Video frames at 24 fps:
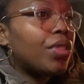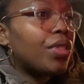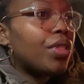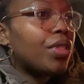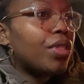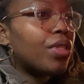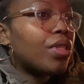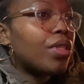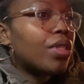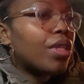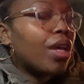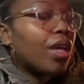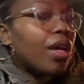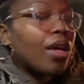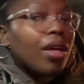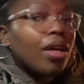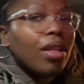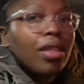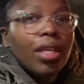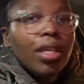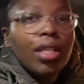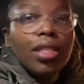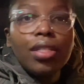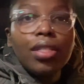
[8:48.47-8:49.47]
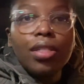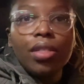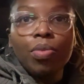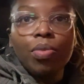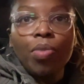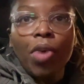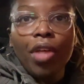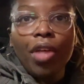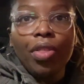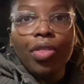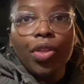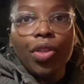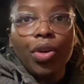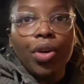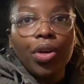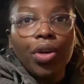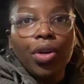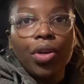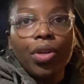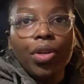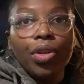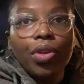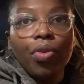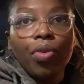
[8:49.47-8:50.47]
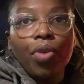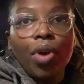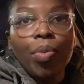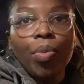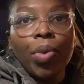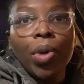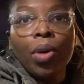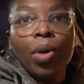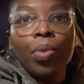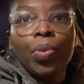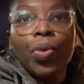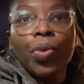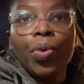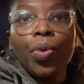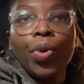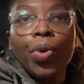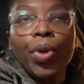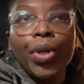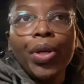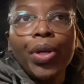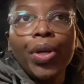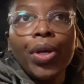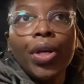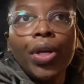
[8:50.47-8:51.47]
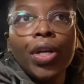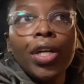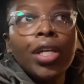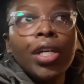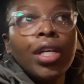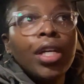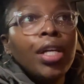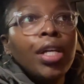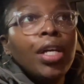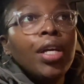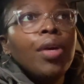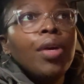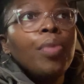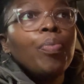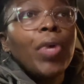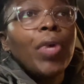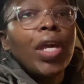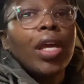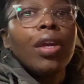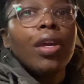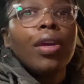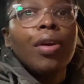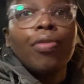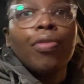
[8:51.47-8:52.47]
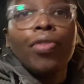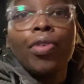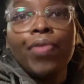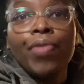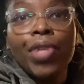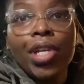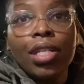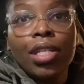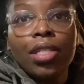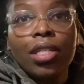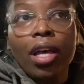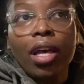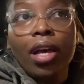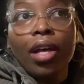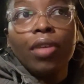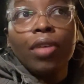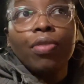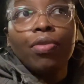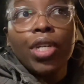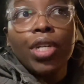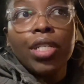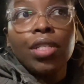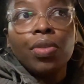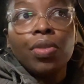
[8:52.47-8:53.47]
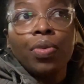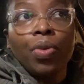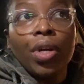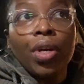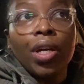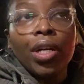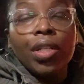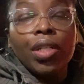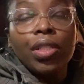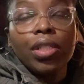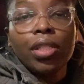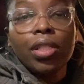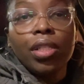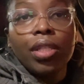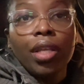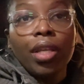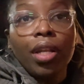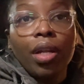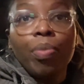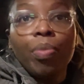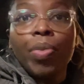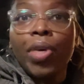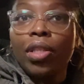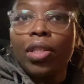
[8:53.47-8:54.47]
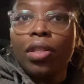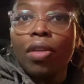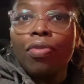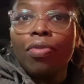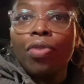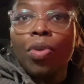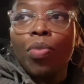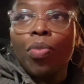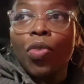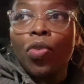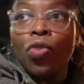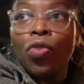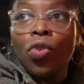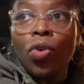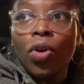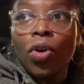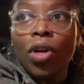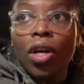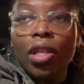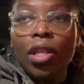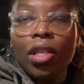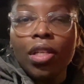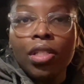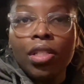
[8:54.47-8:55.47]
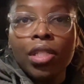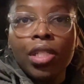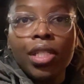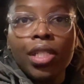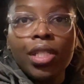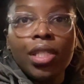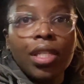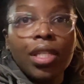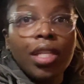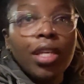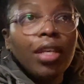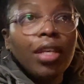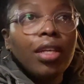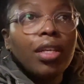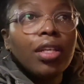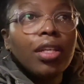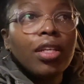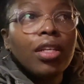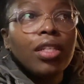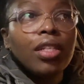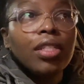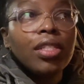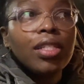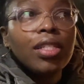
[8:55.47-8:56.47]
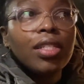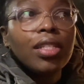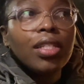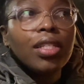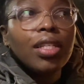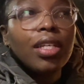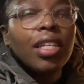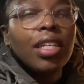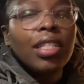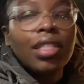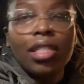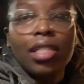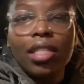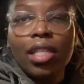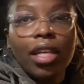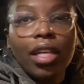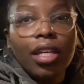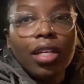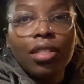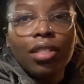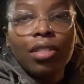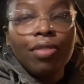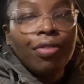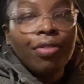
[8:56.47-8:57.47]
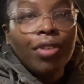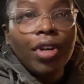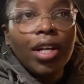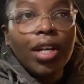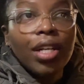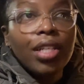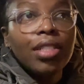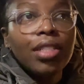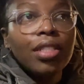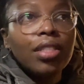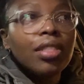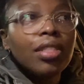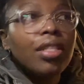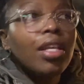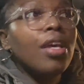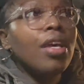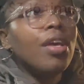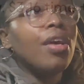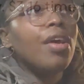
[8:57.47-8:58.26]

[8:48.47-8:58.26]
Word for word: Just got, I think this is my third Grubhub order picking up from the exact restaurant that I picked up from before, the cheesesteaks and steaks, fries